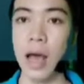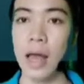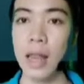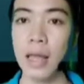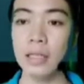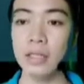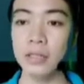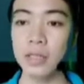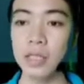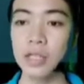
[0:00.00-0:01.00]
Unlike
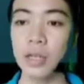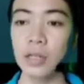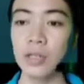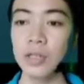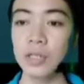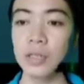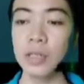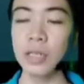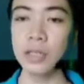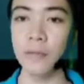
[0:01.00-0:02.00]
traditional user
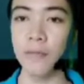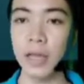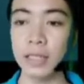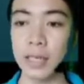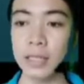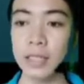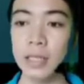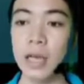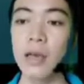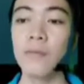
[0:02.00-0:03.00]
interfaces,